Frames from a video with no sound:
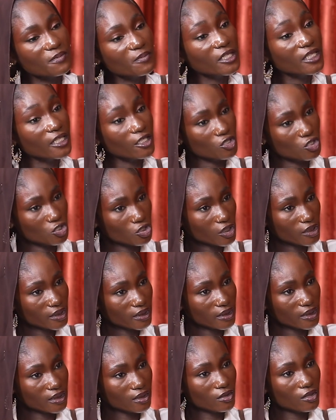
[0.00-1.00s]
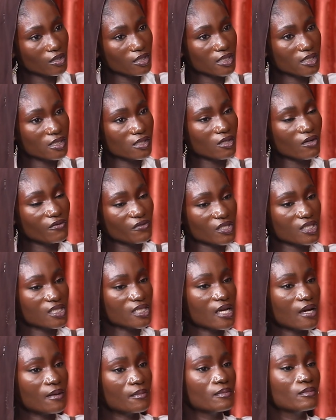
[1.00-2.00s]
been a journey, because
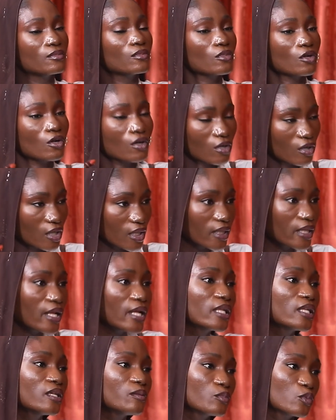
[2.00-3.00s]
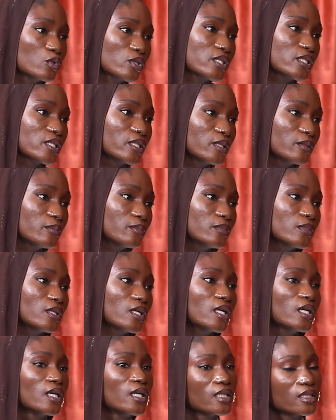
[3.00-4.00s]
obviously I'm clearly Muslim,
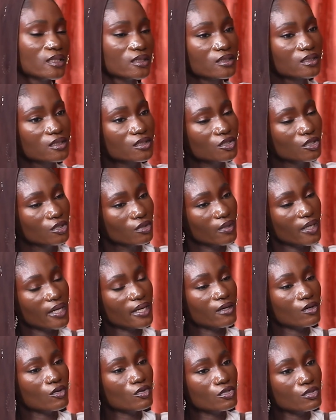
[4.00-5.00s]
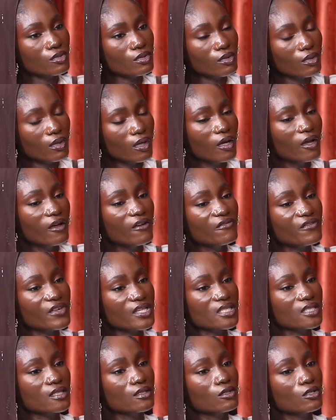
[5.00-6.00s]
and I also
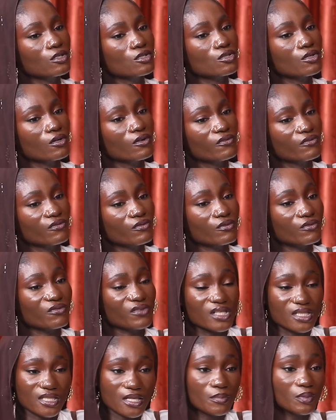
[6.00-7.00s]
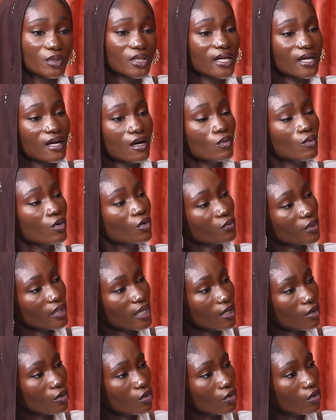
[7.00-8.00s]
face a lot of, for example, I can't work with
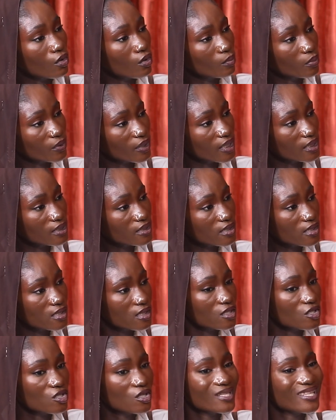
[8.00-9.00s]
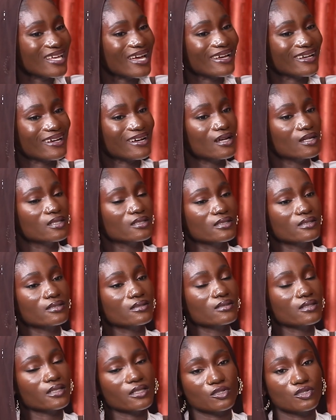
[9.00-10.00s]
alcohol brands. It's not that I can't.
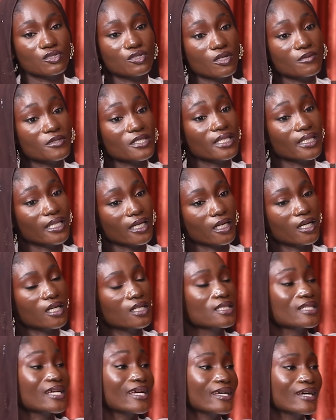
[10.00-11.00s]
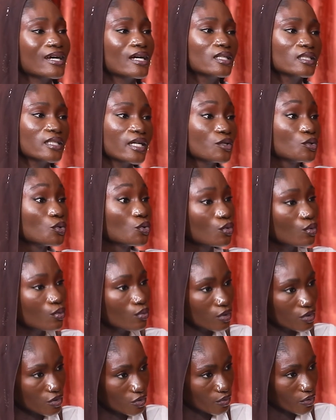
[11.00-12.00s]
I should stop saying I can't. I can. I don't
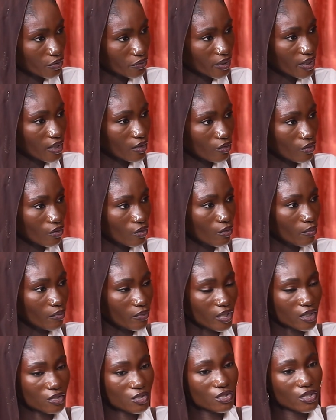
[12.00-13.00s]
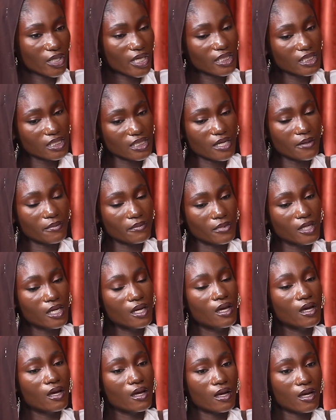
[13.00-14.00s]
want to work with alcohol brands. So anytime
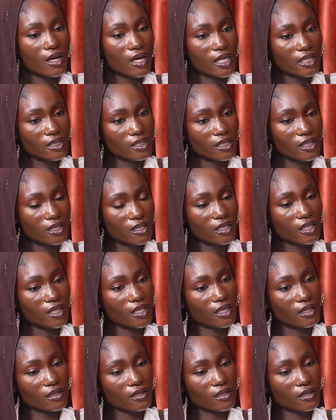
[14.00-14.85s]
any